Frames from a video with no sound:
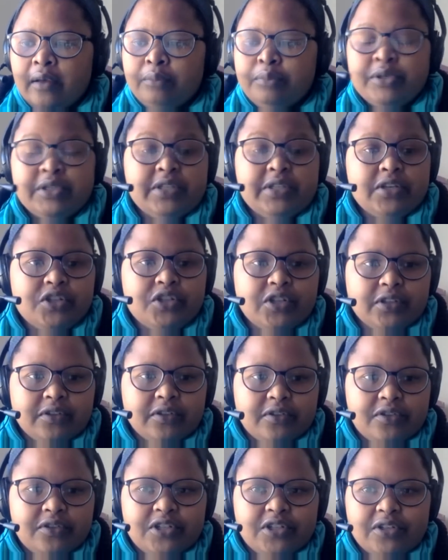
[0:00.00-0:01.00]

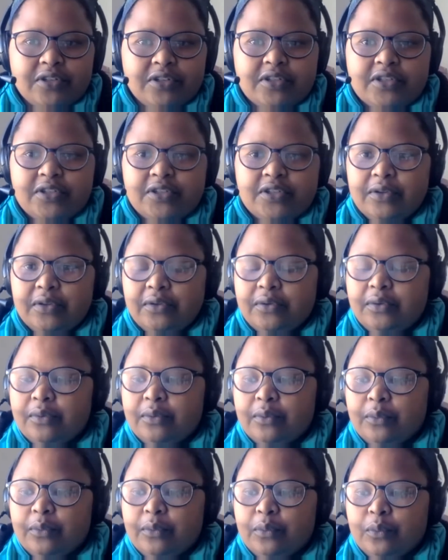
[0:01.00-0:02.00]
position due to
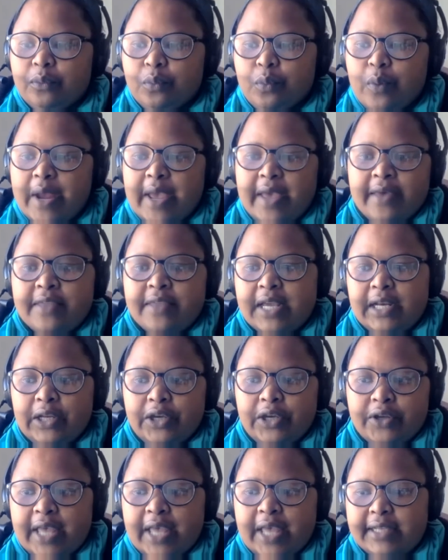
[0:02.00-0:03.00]
where they're
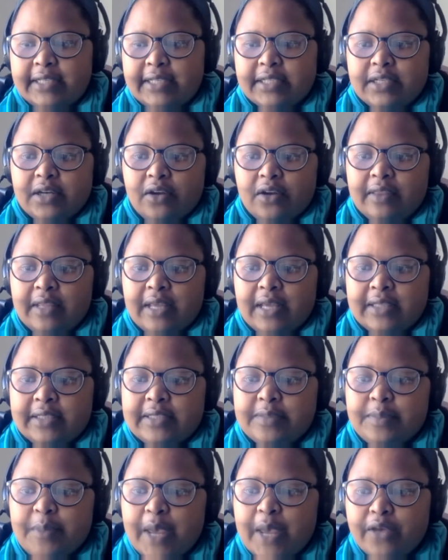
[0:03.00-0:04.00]
located on that
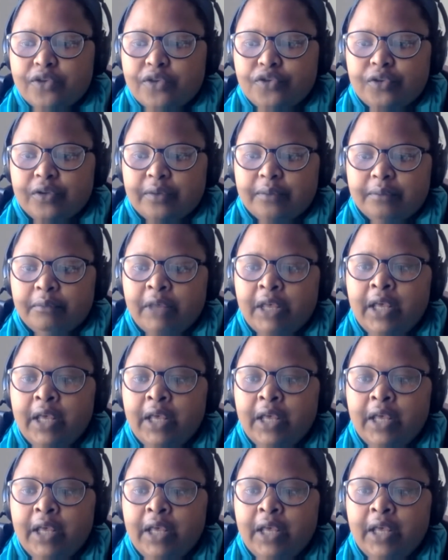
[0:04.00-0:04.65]
spectrum,